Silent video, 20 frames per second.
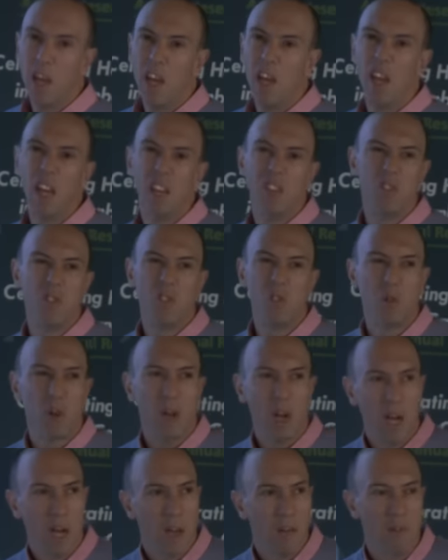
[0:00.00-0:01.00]
is
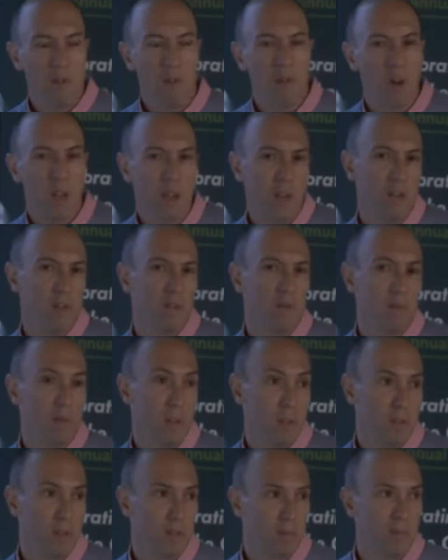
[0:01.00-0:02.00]
2.5, 3.
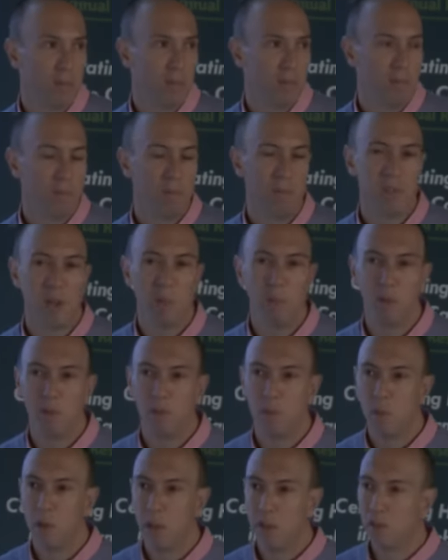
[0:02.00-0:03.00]
That's something
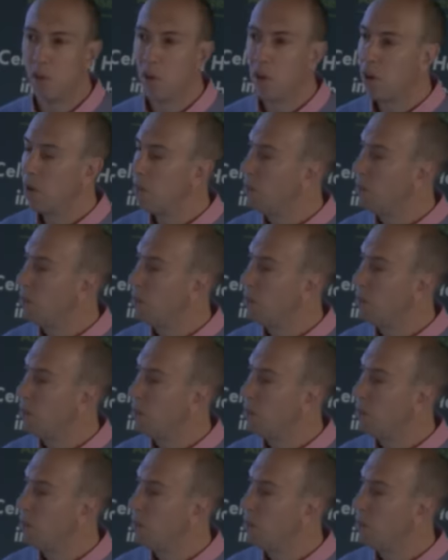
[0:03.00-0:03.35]
to be excited